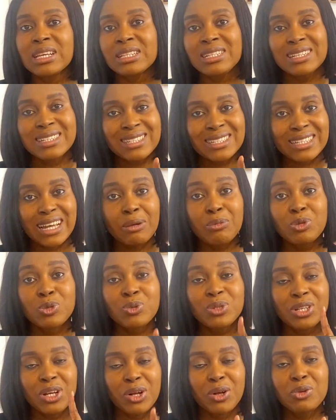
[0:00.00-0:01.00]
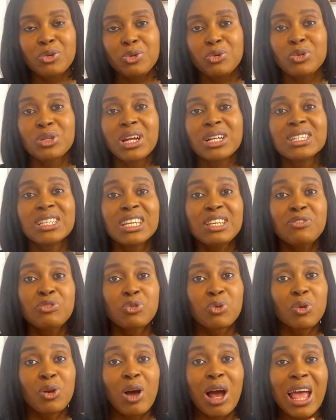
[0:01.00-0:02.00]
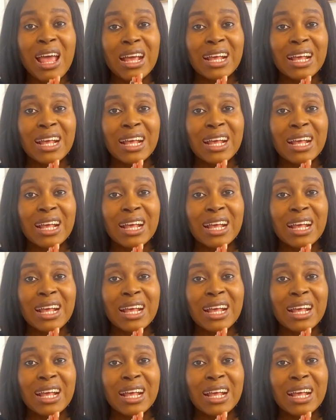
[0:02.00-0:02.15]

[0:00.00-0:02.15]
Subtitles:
to take this time to tell you that if you're